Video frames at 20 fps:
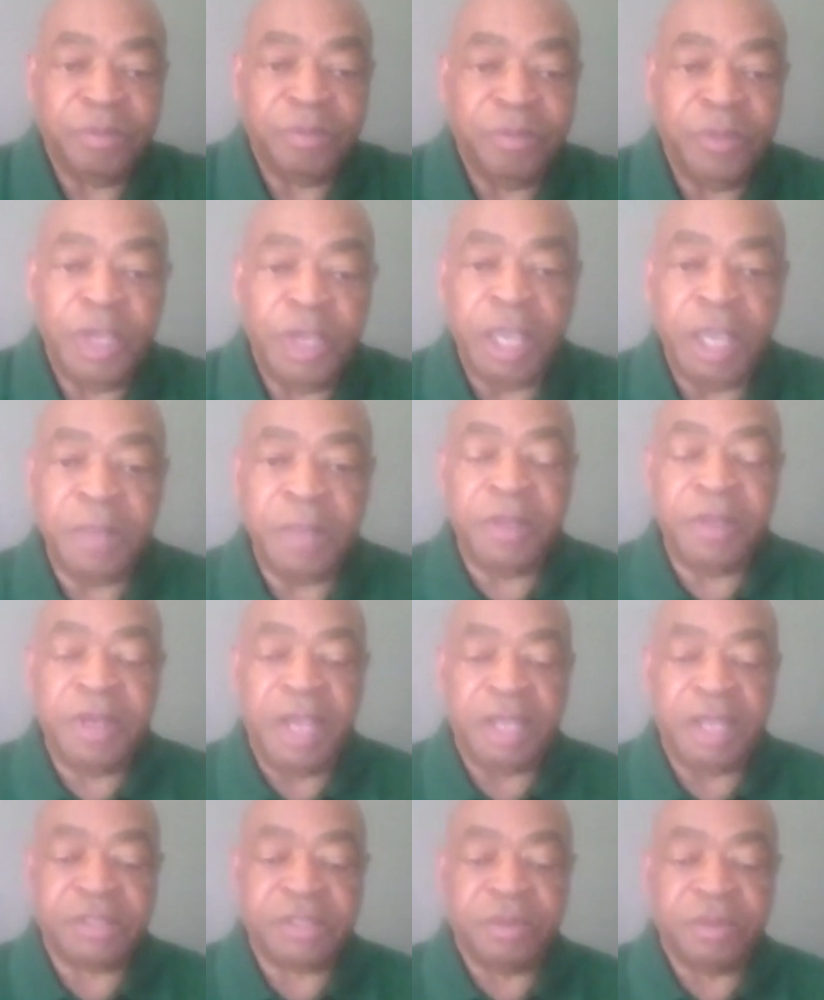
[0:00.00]
in the
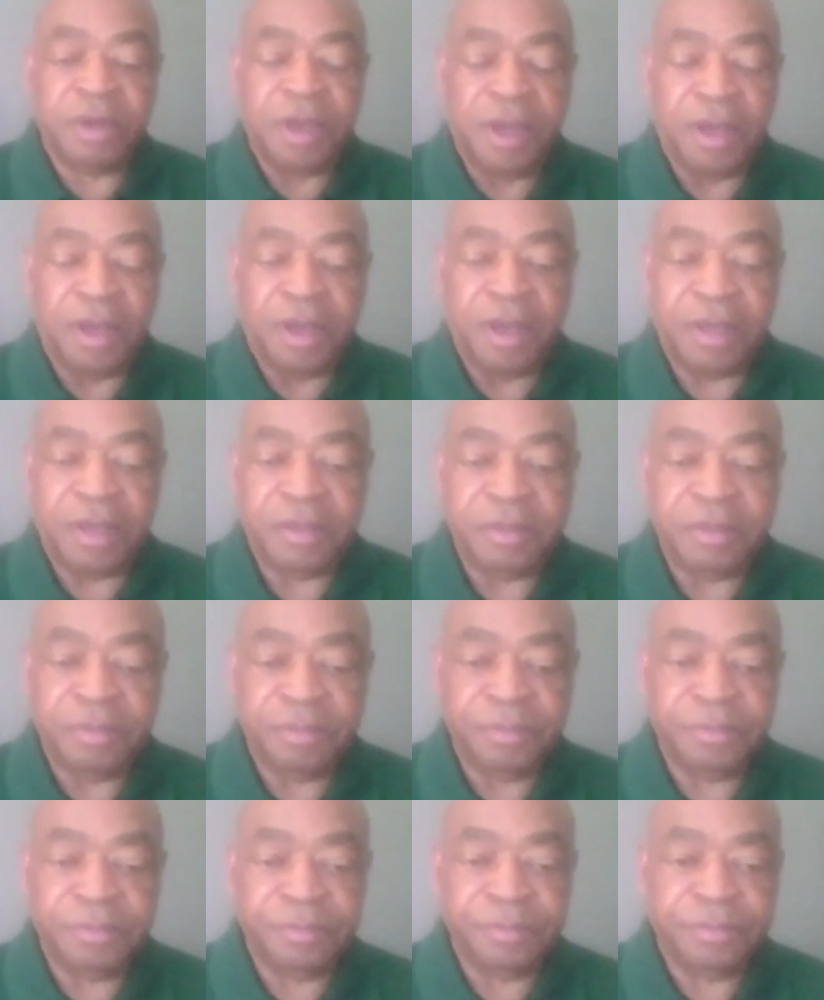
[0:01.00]
National Guard,
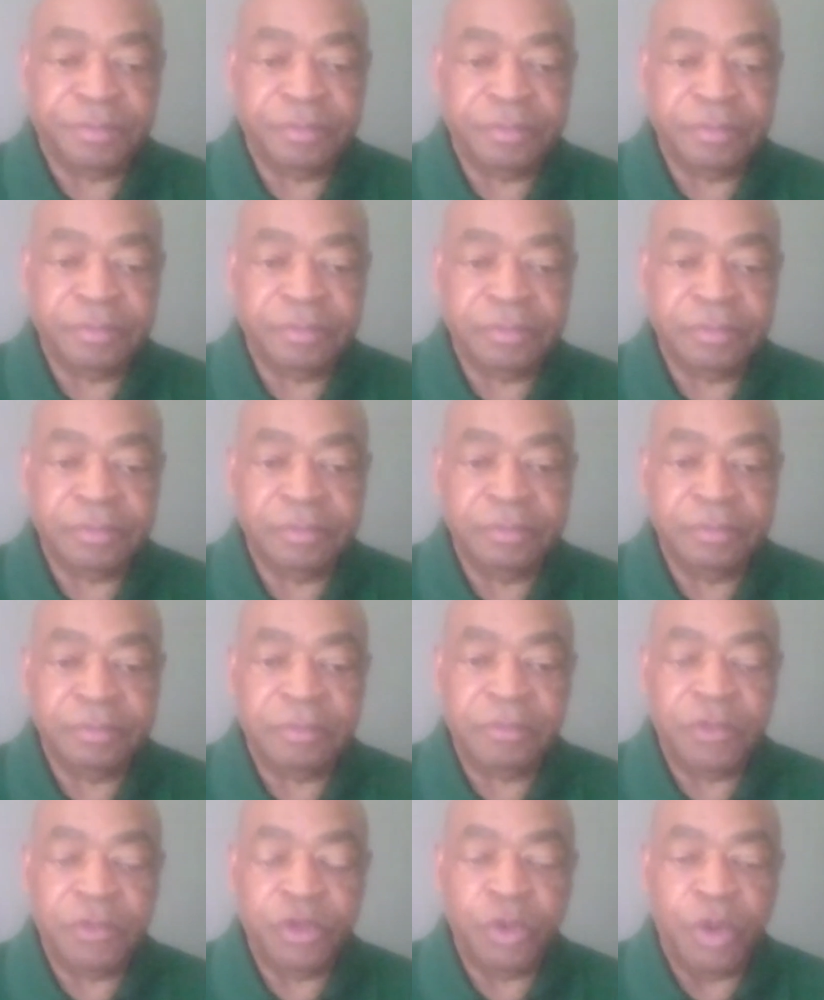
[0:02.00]

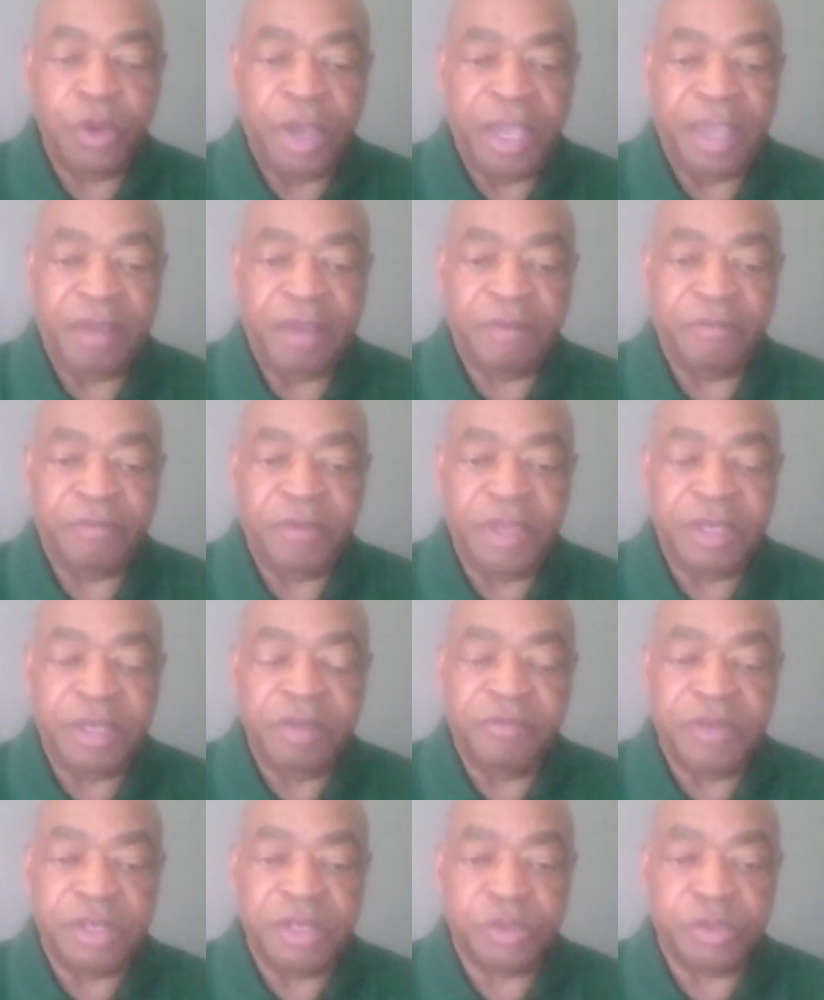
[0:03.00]
you have
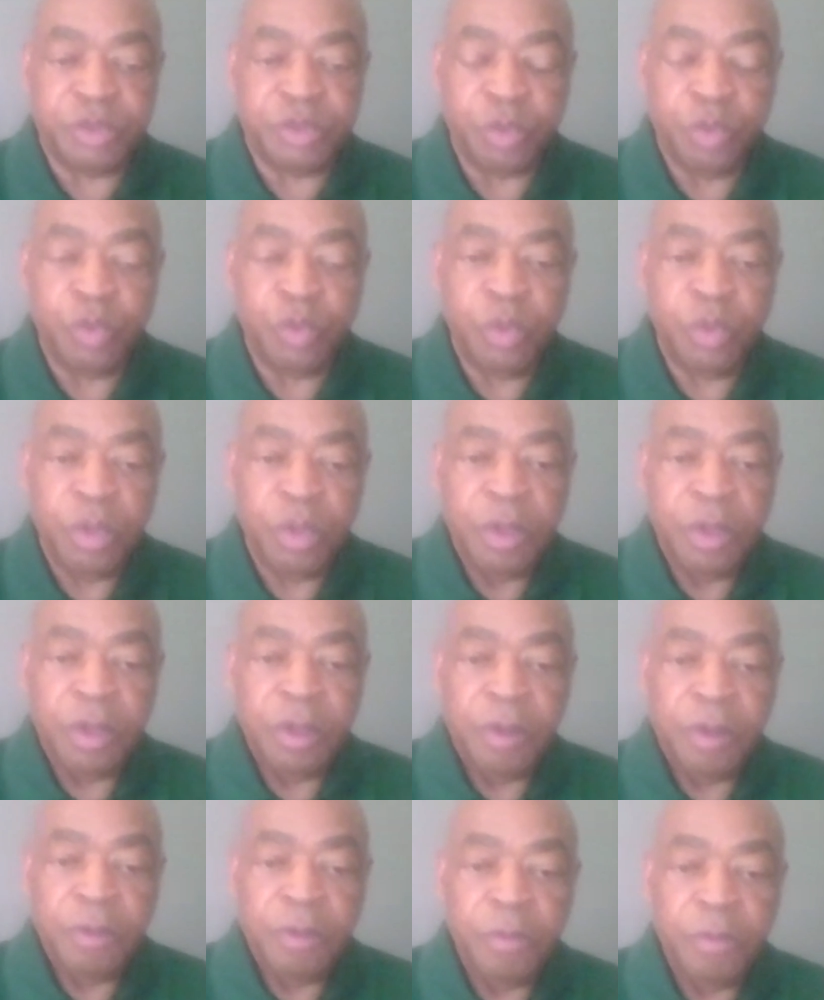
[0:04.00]
individuals who
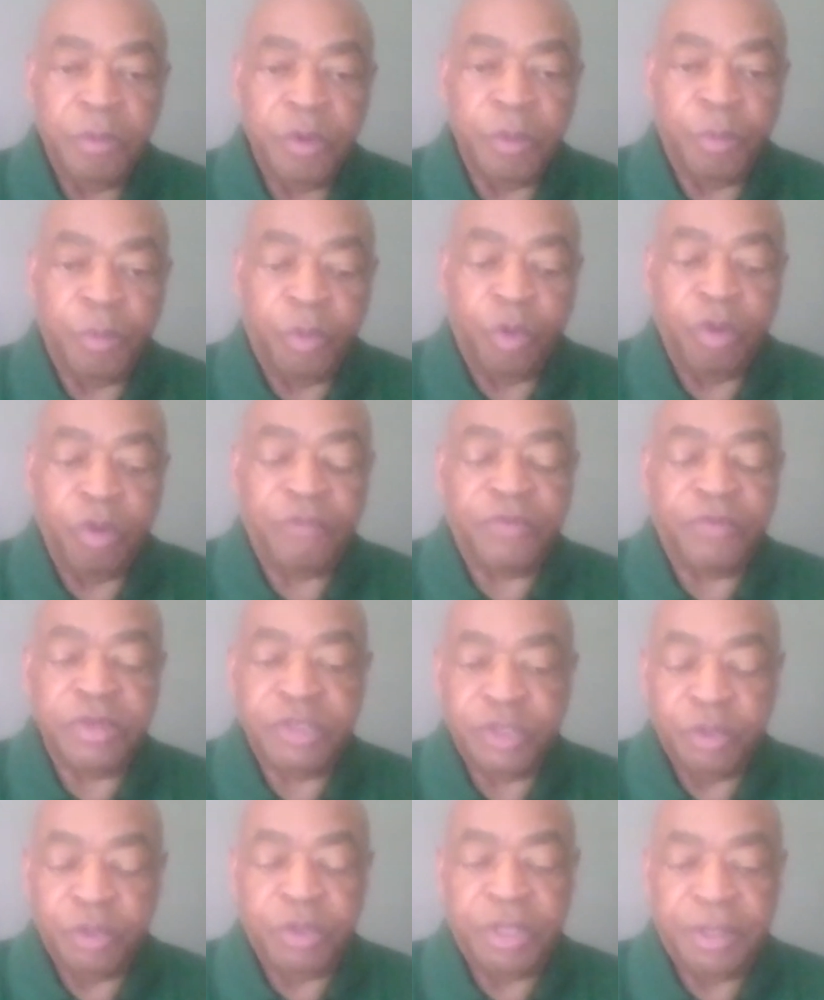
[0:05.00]
report for
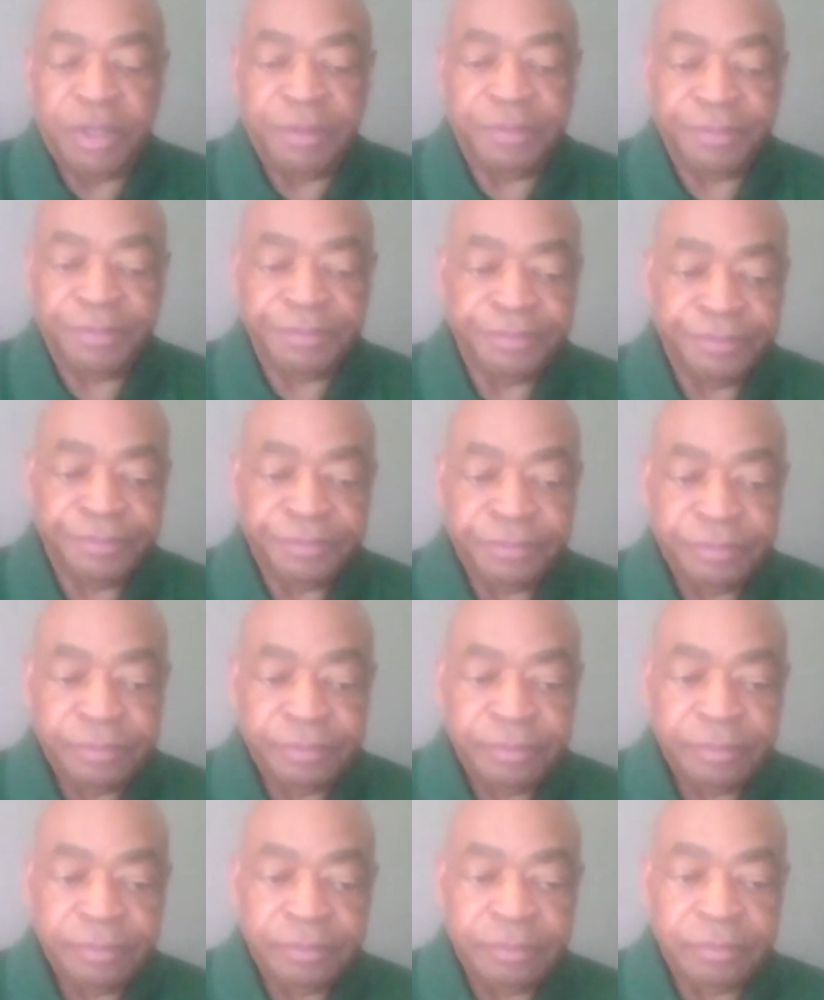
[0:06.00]
duty
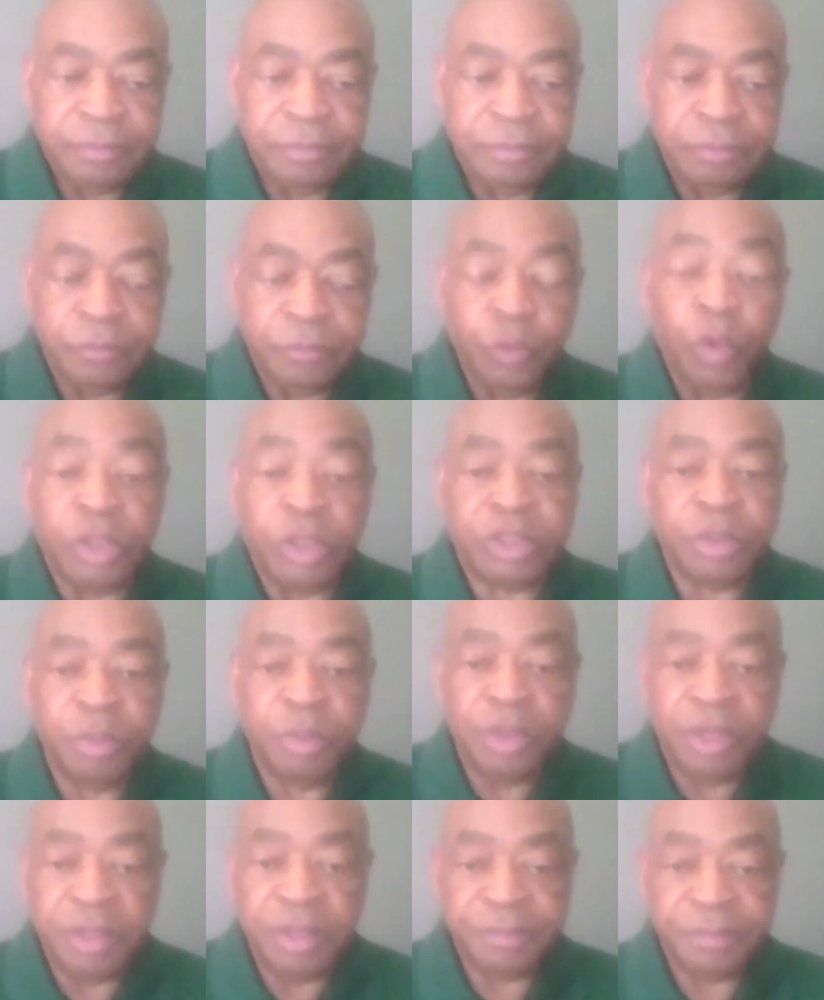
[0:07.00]
once a
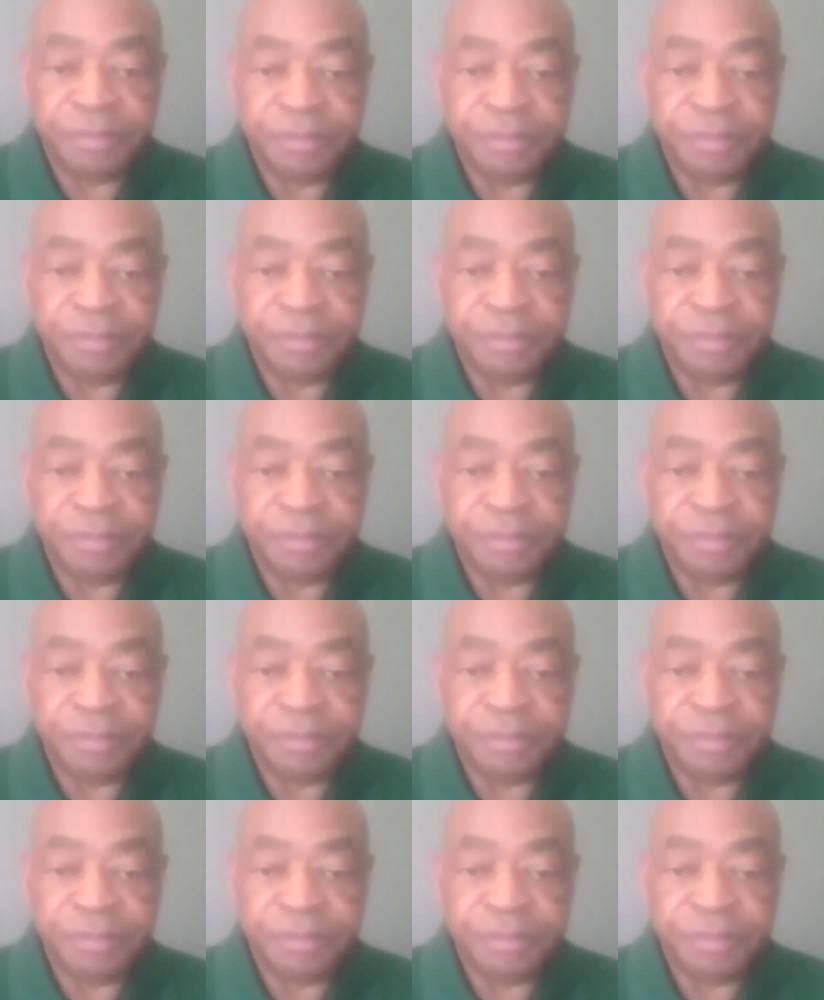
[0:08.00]
month.